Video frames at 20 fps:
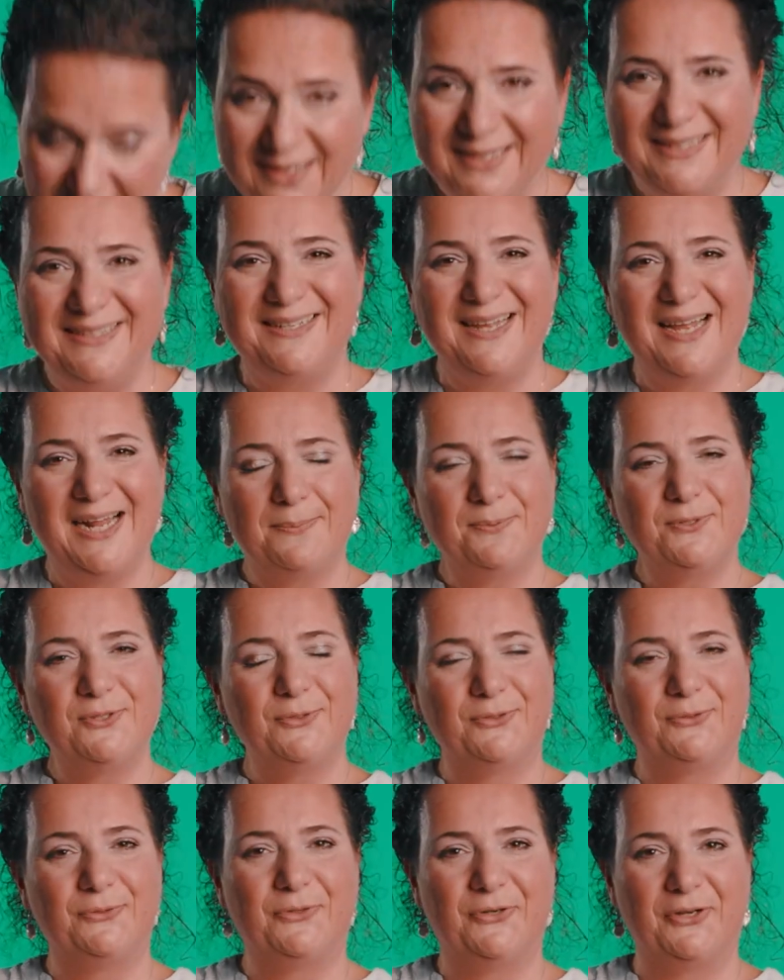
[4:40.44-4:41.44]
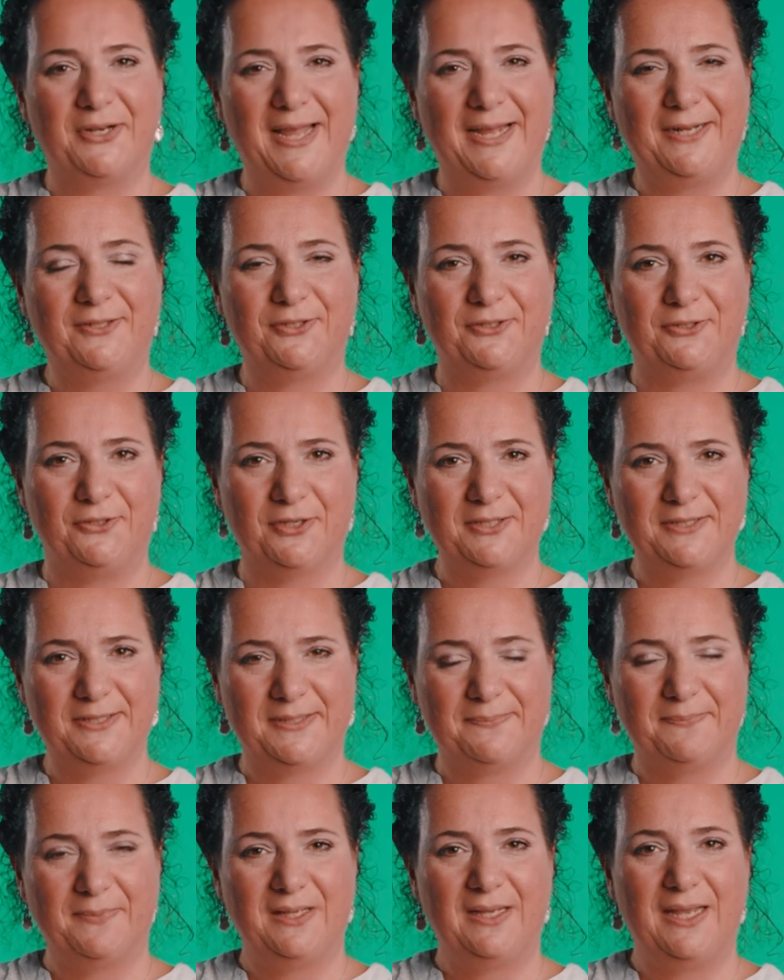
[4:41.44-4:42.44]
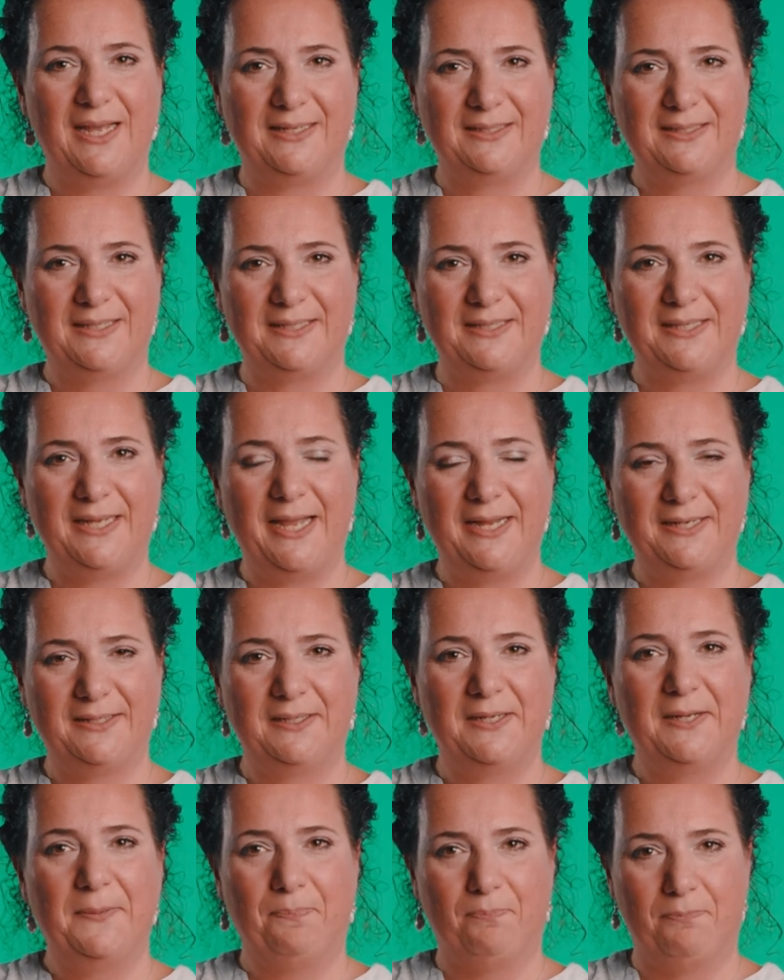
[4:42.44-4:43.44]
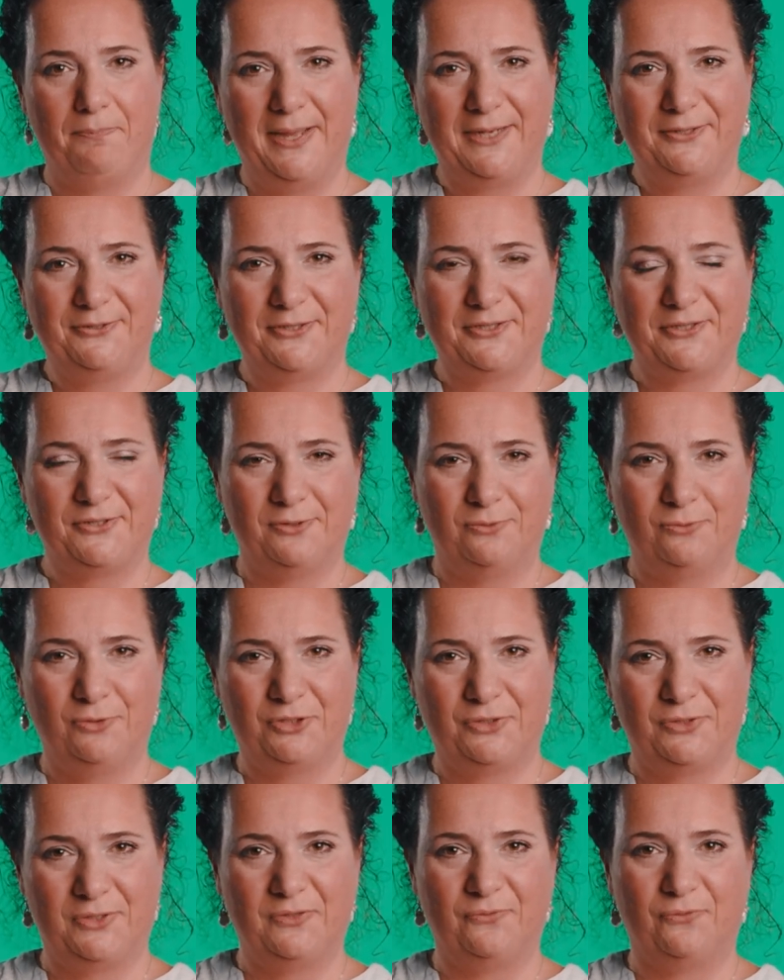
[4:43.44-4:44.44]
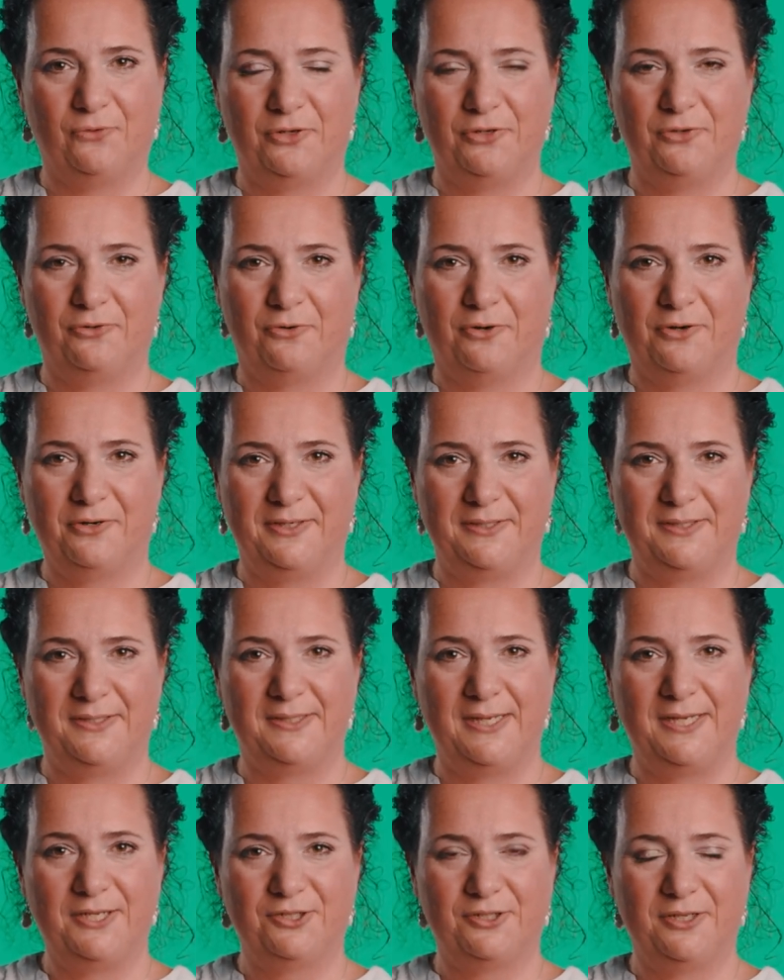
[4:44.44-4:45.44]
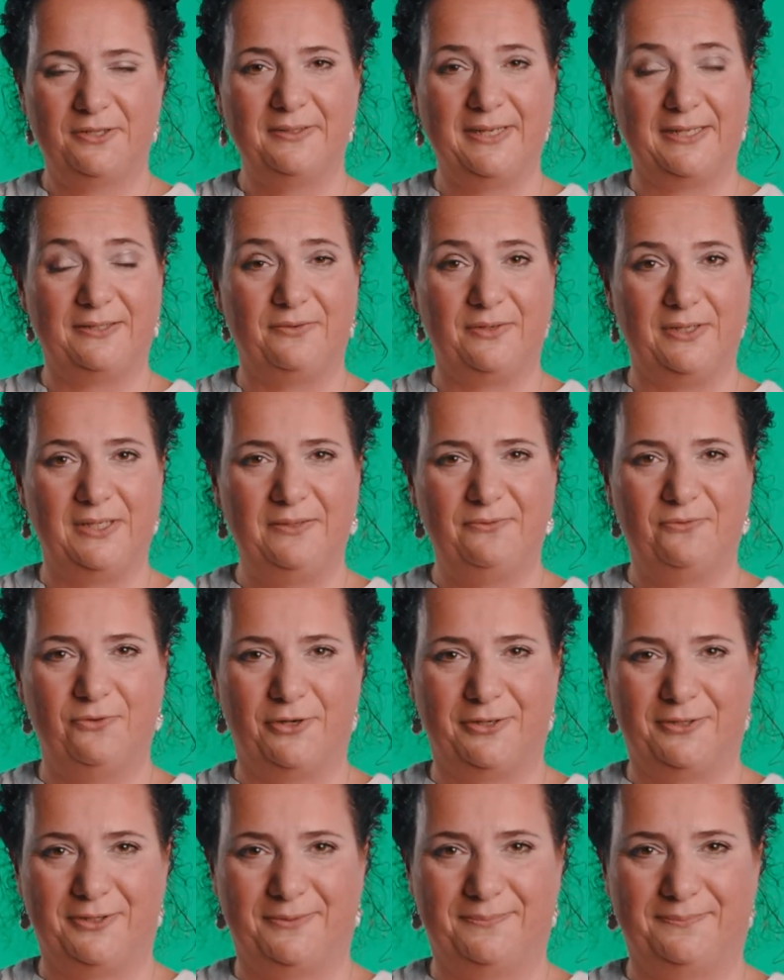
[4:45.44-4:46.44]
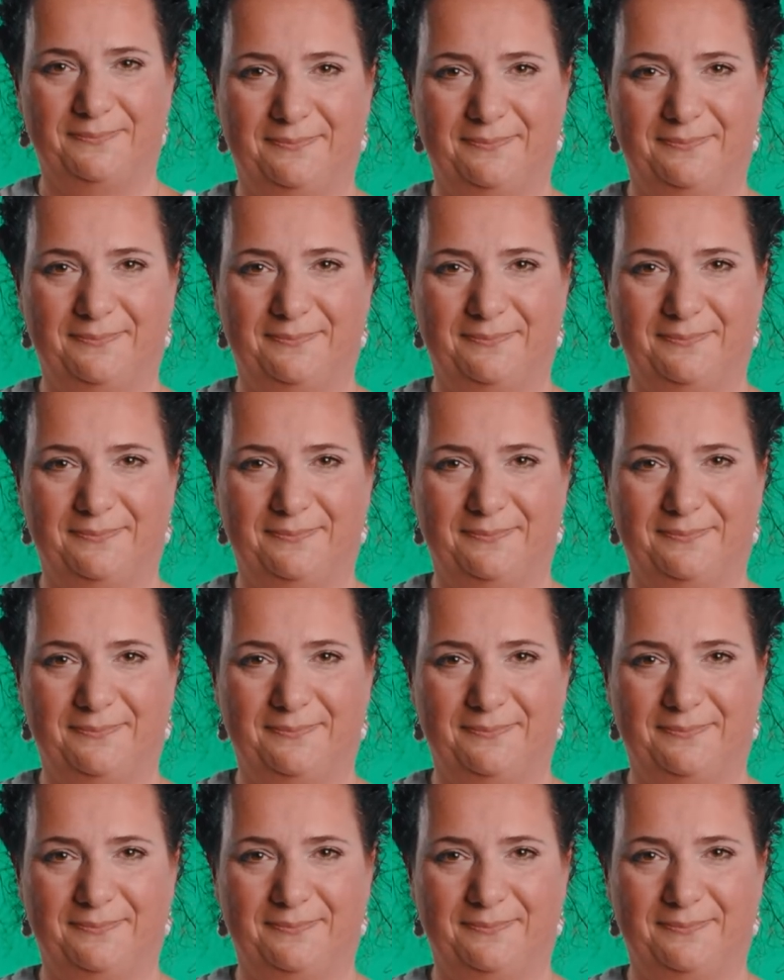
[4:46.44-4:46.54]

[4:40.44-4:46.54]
It helps you to connect the dots and create better solutions for your organization that really work